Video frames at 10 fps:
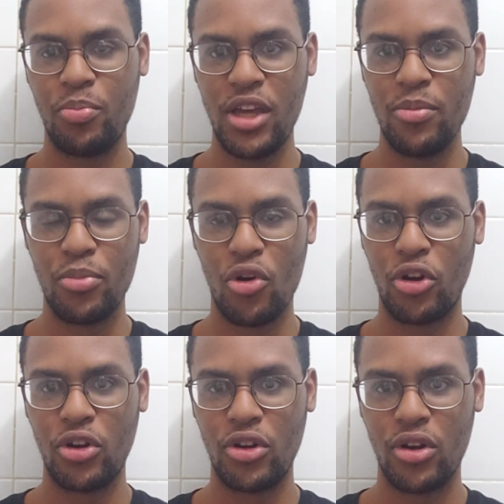being
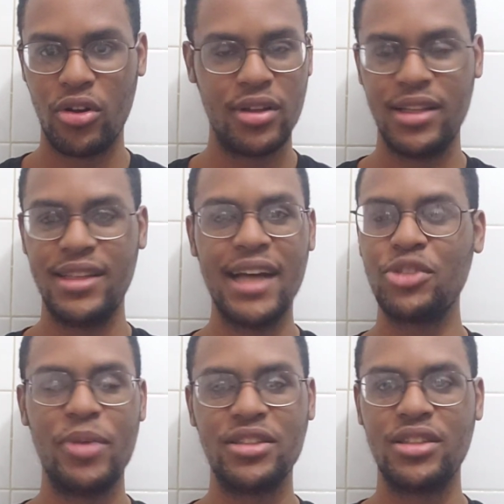born,
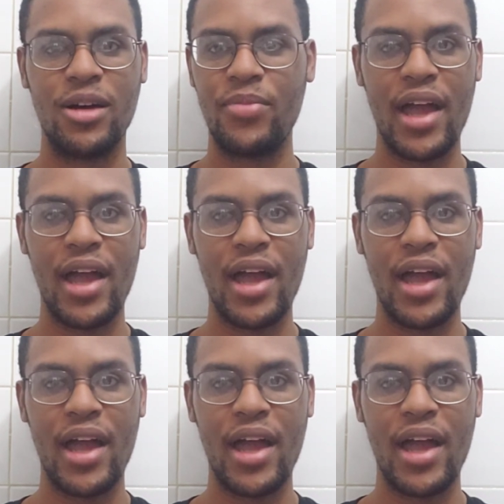that's messed up.